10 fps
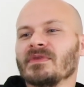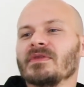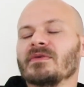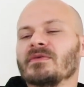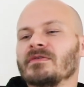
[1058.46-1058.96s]

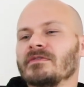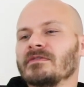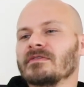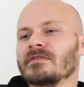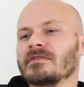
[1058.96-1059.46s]

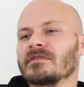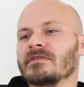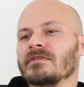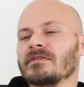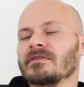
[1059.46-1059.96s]

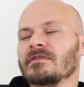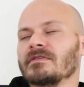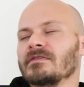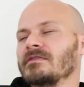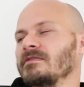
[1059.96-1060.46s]

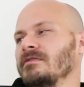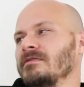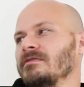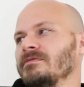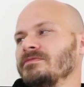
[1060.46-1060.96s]

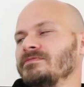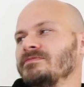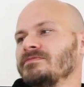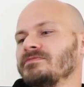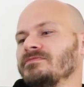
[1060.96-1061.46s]

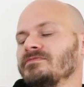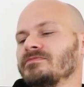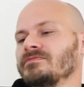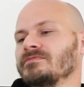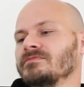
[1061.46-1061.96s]

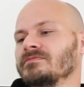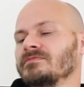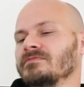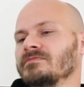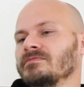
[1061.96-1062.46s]

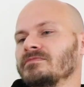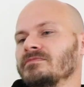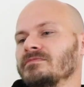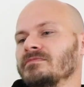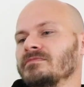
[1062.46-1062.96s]
(silent)